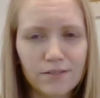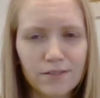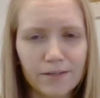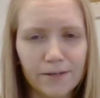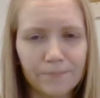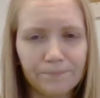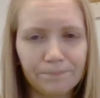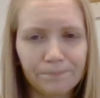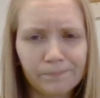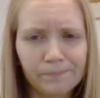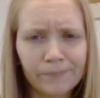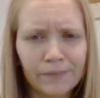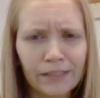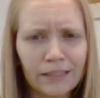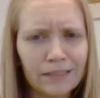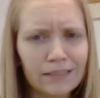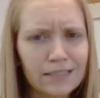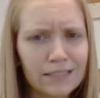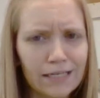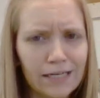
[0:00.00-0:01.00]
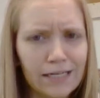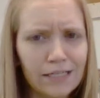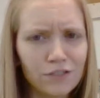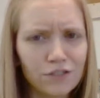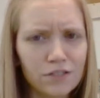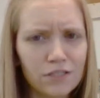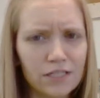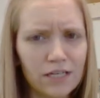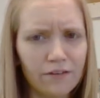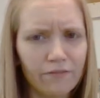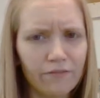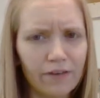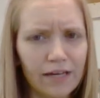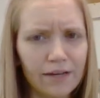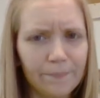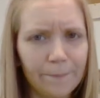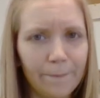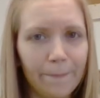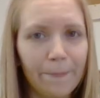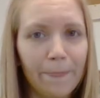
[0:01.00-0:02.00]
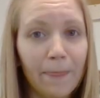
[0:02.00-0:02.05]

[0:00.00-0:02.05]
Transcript: So it's an interesting event.